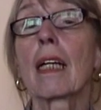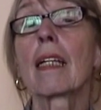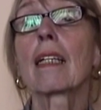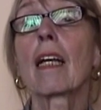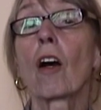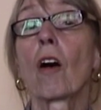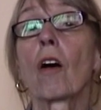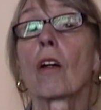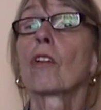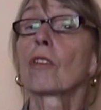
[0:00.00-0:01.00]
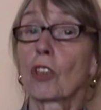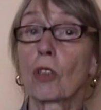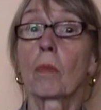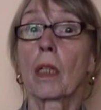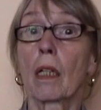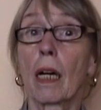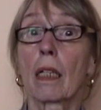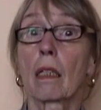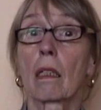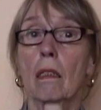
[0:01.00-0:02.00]
anything wrong, you show me a
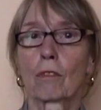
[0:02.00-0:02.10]
liar.